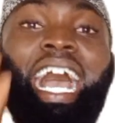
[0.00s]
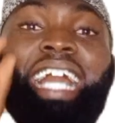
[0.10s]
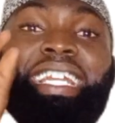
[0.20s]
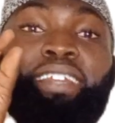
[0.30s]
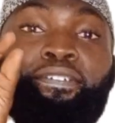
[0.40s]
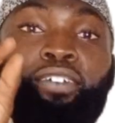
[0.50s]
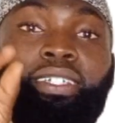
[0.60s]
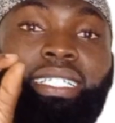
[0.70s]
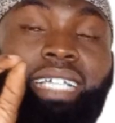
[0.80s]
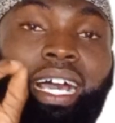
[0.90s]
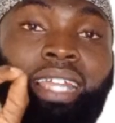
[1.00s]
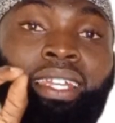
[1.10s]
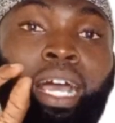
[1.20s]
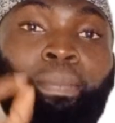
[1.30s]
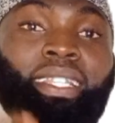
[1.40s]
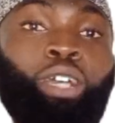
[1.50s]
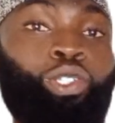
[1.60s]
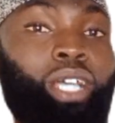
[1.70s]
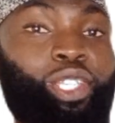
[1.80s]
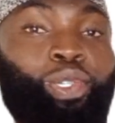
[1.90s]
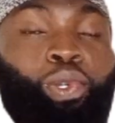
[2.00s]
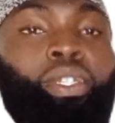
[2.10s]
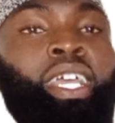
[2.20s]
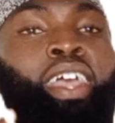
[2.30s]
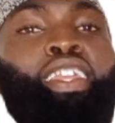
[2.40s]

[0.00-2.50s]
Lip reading: and the first alam they also has sukun.